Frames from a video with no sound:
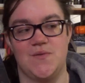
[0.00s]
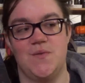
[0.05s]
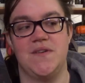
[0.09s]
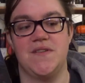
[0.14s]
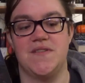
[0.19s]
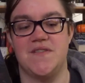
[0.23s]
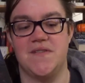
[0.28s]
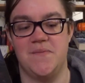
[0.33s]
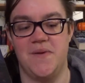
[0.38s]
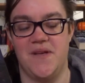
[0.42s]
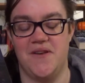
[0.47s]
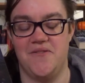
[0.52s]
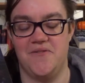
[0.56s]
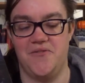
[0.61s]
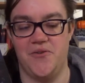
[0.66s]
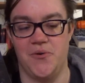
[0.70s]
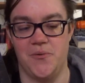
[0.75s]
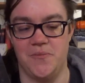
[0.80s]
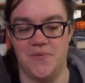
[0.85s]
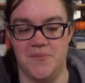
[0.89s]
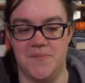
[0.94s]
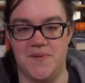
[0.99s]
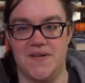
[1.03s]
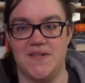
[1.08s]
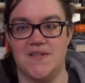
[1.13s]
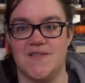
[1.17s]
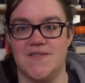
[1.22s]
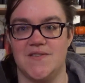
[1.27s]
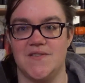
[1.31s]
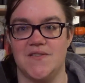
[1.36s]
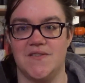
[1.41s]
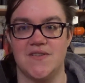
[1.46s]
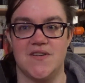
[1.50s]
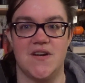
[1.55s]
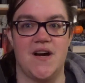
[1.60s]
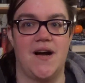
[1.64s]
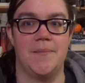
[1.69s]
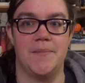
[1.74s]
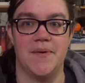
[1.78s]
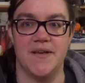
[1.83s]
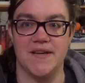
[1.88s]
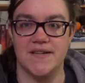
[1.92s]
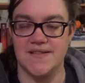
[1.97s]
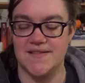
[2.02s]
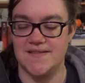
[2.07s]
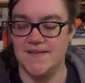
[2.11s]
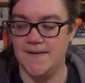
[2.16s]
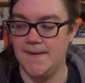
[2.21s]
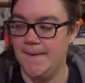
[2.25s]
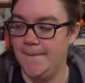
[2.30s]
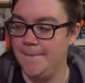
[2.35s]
wants to be informed about certain topics.